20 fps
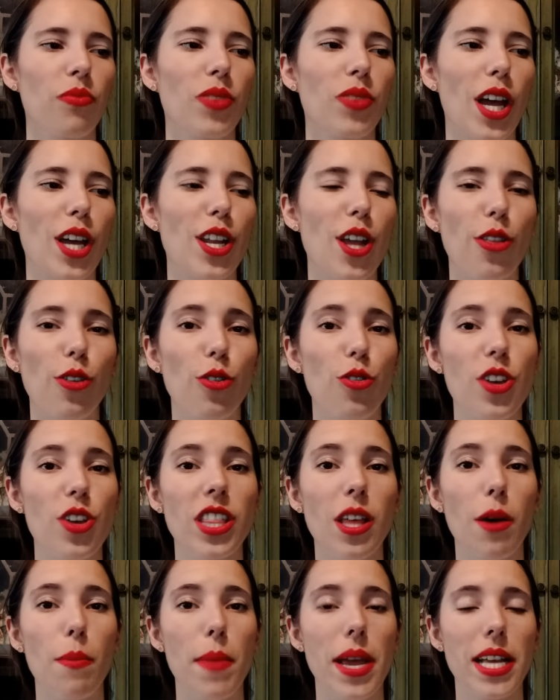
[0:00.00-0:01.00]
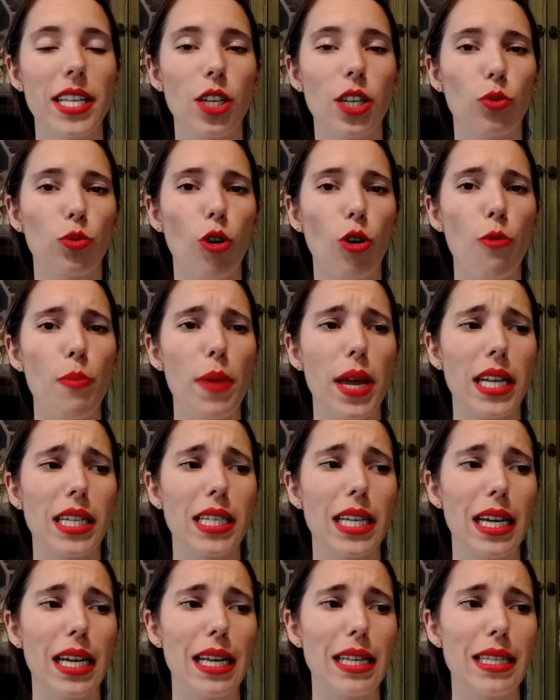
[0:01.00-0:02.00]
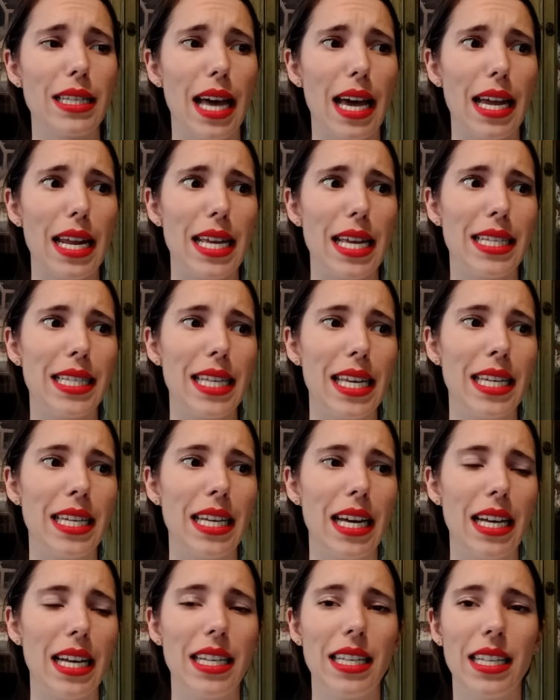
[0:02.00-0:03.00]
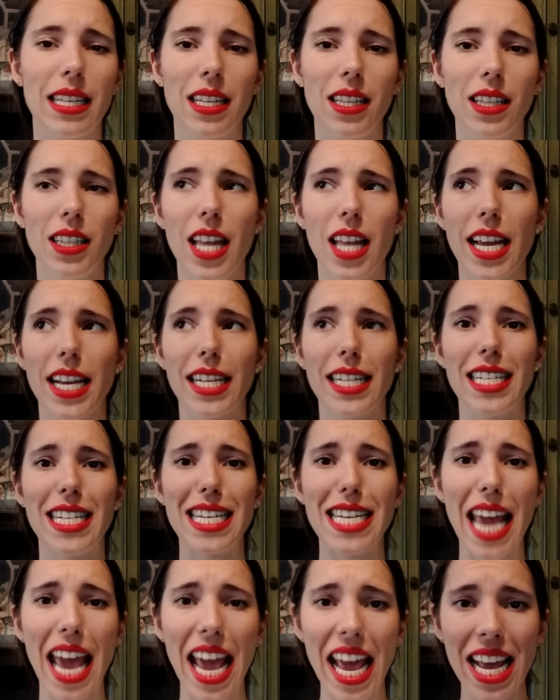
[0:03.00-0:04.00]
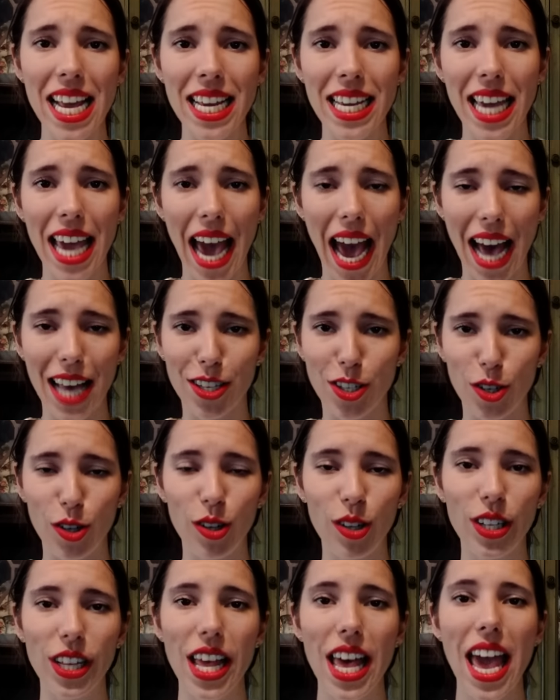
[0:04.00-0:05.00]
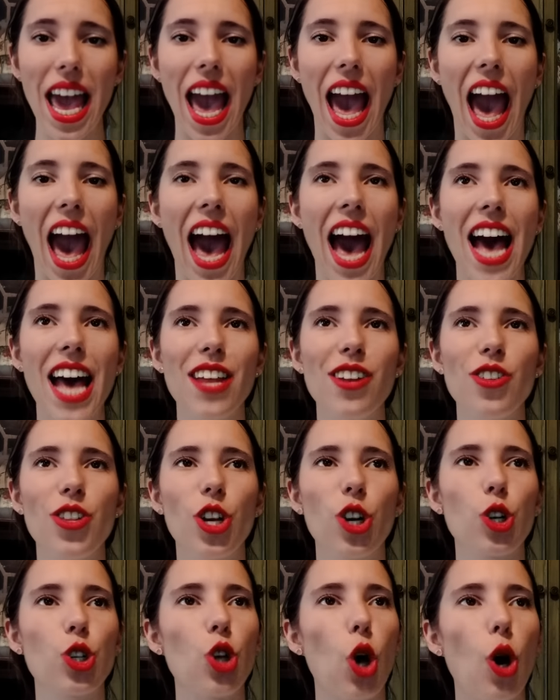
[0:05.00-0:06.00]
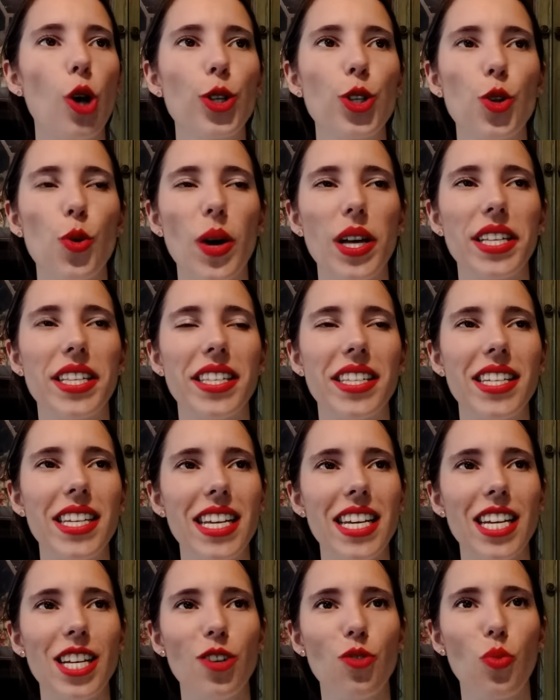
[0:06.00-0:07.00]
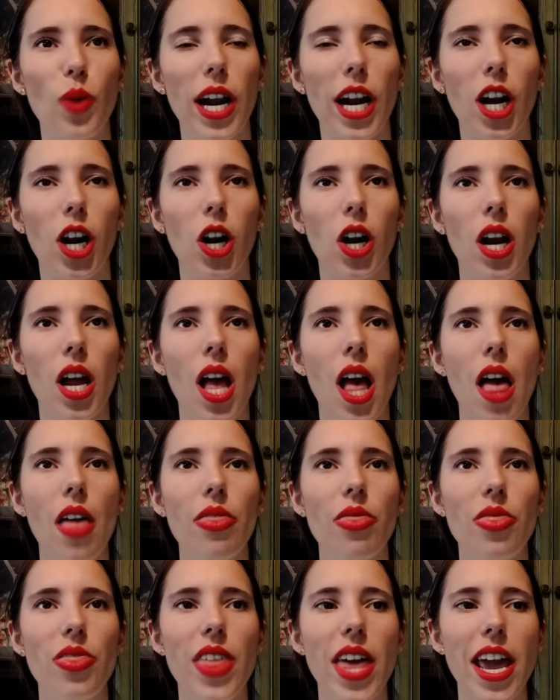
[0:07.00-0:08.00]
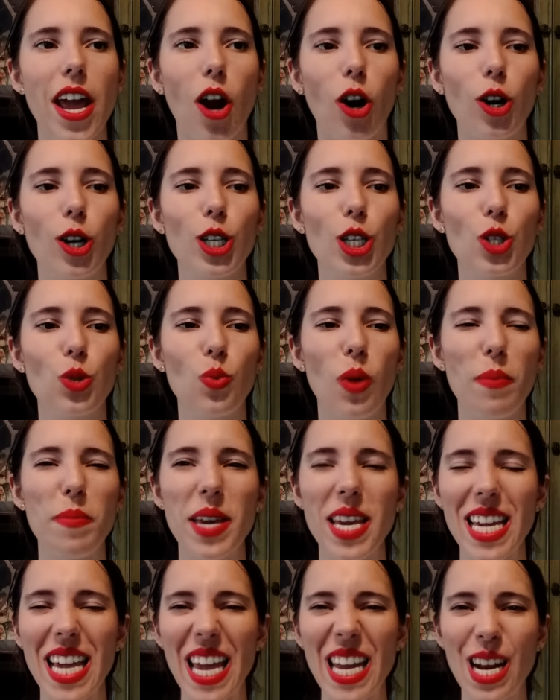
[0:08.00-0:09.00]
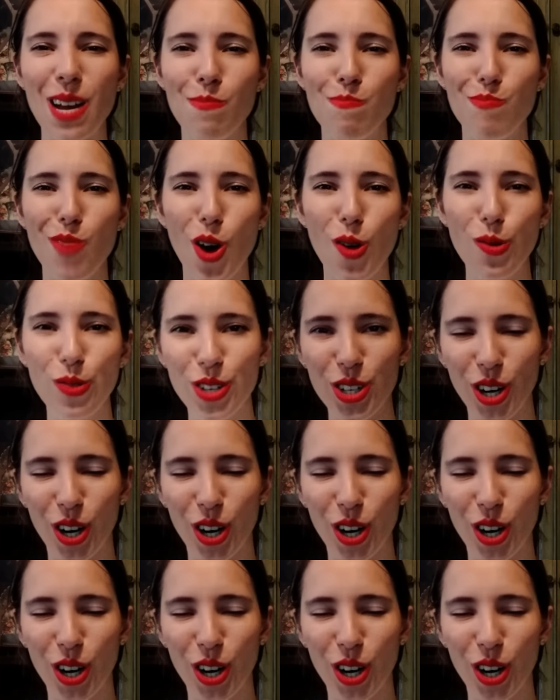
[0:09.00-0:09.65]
another thing that makes it romantic is that it's in a like decaying castle, and there's also a scene where they are swimming in a moat